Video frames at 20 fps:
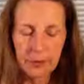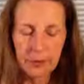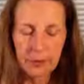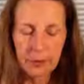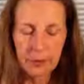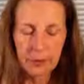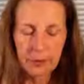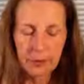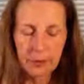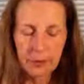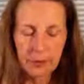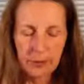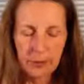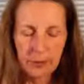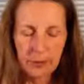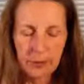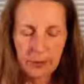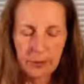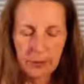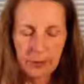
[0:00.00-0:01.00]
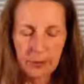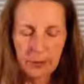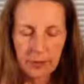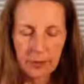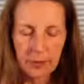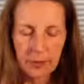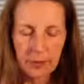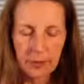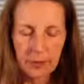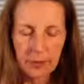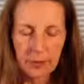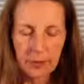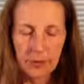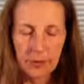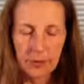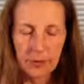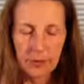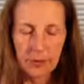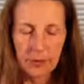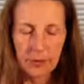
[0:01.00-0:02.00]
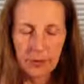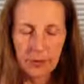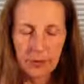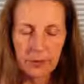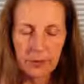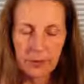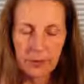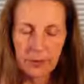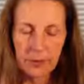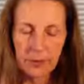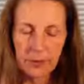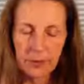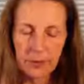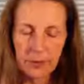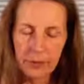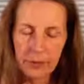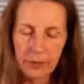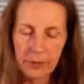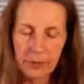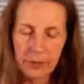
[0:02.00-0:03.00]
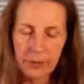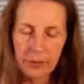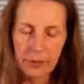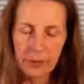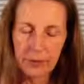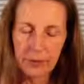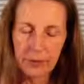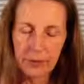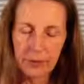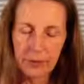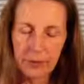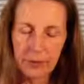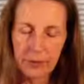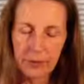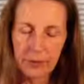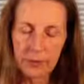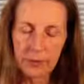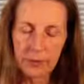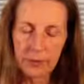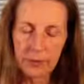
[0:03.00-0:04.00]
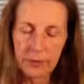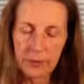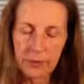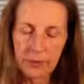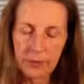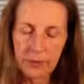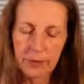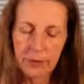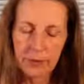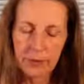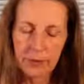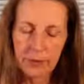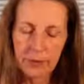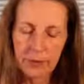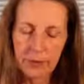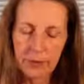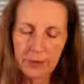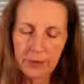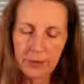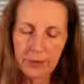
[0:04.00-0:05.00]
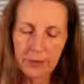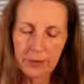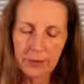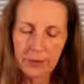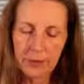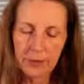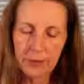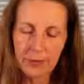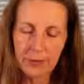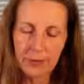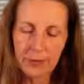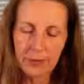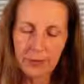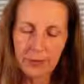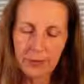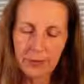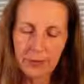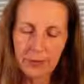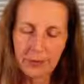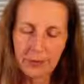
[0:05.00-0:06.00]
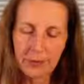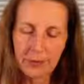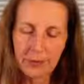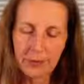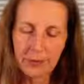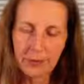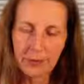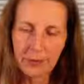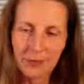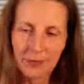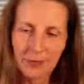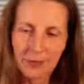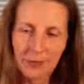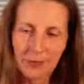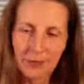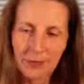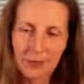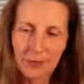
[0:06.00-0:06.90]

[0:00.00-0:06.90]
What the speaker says: Nobody speaks.